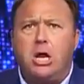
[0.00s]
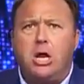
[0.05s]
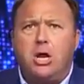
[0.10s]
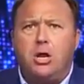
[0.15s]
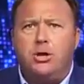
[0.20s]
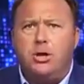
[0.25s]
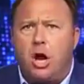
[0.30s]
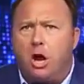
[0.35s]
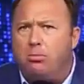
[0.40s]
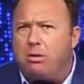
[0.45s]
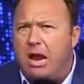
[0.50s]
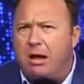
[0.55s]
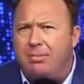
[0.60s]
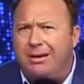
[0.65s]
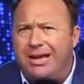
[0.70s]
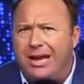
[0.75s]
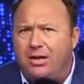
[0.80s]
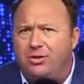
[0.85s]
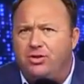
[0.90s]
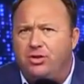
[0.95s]
No, but I'm
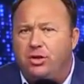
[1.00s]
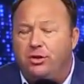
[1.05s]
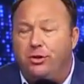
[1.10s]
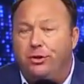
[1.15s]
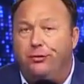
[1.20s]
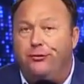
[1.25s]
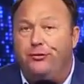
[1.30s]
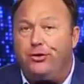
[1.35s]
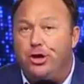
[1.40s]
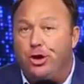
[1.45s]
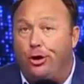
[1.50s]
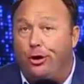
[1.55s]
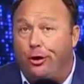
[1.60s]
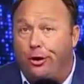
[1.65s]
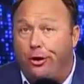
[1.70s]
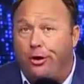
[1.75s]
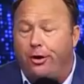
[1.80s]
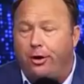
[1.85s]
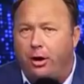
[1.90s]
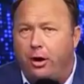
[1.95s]
against the
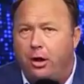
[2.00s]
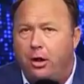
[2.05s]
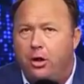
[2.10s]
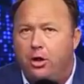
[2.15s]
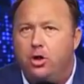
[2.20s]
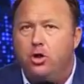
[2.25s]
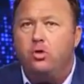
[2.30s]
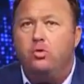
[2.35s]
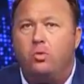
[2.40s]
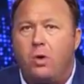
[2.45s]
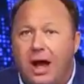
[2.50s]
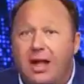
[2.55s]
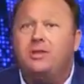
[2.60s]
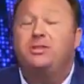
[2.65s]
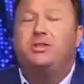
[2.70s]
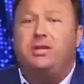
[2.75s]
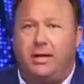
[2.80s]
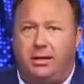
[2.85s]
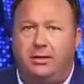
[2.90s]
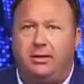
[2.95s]
Fuhrer who
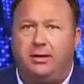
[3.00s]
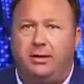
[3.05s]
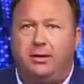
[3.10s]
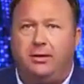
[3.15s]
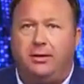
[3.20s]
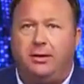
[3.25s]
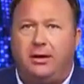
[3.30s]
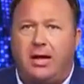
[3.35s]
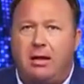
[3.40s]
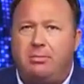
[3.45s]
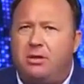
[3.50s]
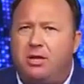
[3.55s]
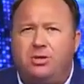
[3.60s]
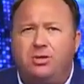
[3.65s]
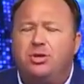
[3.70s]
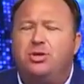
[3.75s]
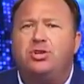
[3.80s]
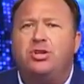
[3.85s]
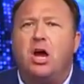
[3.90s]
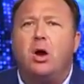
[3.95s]
runs it. I mean, this
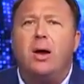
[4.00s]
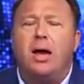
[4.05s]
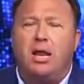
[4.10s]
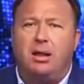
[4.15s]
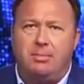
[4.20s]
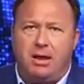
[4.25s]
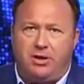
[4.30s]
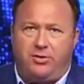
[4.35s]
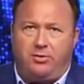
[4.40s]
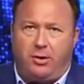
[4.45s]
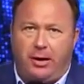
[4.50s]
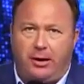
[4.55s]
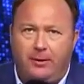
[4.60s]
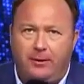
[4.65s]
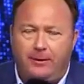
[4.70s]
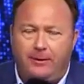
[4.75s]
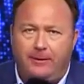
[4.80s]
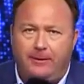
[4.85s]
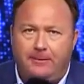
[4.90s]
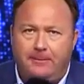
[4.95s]
is so elementary.
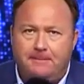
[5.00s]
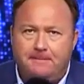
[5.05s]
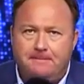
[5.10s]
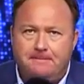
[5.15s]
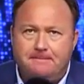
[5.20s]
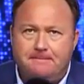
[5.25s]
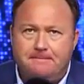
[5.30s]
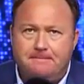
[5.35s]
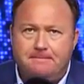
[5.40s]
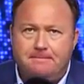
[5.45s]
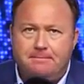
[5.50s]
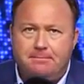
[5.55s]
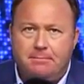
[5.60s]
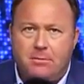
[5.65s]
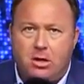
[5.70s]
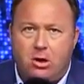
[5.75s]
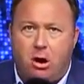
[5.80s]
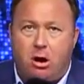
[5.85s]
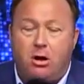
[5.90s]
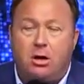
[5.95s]

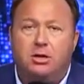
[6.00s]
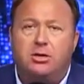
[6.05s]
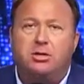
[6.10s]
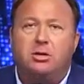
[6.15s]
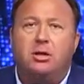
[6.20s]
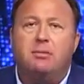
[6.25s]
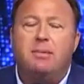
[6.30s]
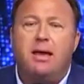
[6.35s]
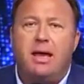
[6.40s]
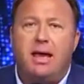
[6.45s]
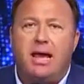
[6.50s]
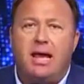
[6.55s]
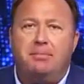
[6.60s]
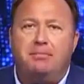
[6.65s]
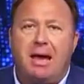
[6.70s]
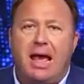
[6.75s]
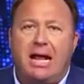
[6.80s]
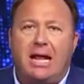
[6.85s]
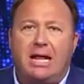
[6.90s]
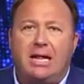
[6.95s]
Curtis LeMay,
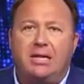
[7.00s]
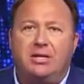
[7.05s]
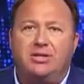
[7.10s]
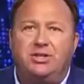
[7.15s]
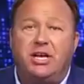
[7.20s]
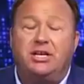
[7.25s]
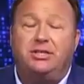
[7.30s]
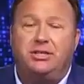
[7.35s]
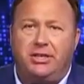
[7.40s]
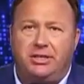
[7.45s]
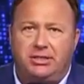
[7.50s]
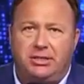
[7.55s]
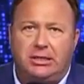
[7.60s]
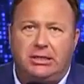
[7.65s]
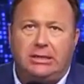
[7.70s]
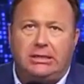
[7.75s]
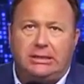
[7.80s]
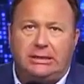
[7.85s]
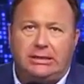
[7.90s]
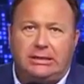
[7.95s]
back in the 60s,
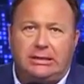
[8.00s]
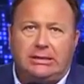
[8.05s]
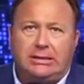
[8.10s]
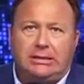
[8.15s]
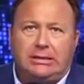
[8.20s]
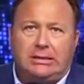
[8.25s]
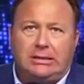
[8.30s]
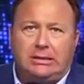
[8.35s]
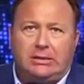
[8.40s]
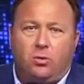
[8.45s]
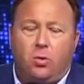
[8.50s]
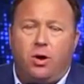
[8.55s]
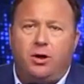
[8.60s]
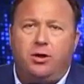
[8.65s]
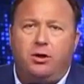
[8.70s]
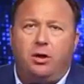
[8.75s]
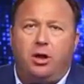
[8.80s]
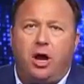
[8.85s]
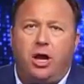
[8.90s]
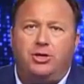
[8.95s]
wanted
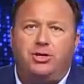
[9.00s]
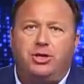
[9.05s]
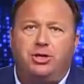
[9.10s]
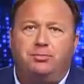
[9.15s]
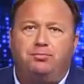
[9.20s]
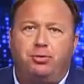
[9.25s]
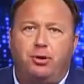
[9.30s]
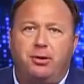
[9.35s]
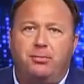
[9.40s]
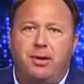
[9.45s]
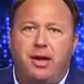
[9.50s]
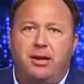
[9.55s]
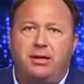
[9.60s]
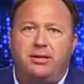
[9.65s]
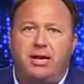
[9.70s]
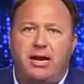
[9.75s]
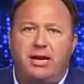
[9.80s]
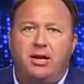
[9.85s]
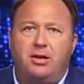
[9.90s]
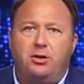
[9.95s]
to launch a
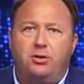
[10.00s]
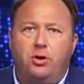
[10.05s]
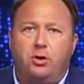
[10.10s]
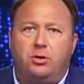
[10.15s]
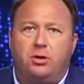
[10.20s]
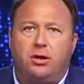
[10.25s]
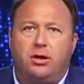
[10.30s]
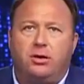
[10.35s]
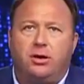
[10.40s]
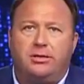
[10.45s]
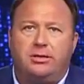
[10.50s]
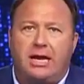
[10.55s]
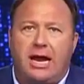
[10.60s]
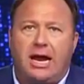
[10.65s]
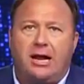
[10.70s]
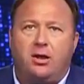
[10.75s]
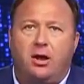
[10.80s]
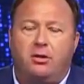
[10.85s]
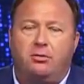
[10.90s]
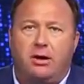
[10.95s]
premeditated nuclear
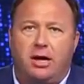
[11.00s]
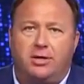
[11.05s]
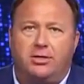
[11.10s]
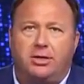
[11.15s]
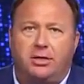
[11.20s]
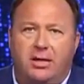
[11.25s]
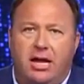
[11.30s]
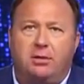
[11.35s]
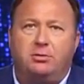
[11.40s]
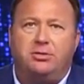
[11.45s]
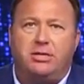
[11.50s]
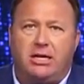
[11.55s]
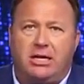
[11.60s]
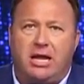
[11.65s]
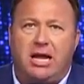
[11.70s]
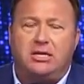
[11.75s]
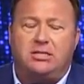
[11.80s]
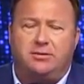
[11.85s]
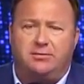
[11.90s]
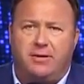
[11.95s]
attack on Russia. That was
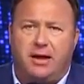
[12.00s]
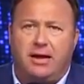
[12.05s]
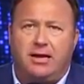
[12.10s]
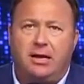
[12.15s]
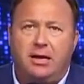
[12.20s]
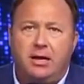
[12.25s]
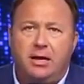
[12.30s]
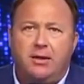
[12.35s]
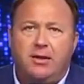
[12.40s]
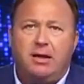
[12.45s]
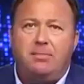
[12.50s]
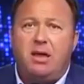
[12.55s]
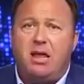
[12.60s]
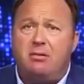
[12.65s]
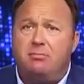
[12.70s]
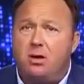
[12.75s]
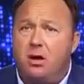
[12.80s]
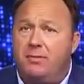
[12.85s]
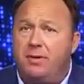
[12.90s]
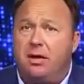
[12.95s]
declassified. They made a
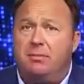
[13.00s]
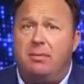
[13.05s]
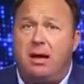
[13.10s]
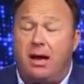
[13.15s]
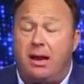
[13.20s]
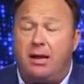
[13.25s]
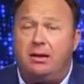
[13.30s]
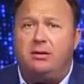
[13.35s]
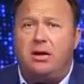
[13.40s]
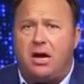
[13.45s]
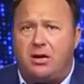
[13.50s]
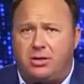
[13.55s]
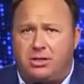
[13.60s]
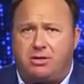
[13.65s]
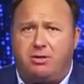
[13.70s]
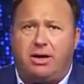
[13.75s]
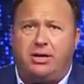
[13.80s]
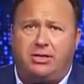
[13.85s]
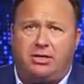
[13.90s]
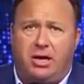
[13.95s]
movie about it, Dr.
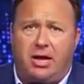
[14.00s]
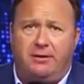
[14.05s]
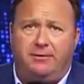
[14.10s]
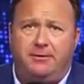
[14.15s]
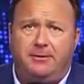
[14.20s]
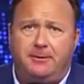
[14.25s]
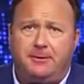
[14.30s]
Strangelove.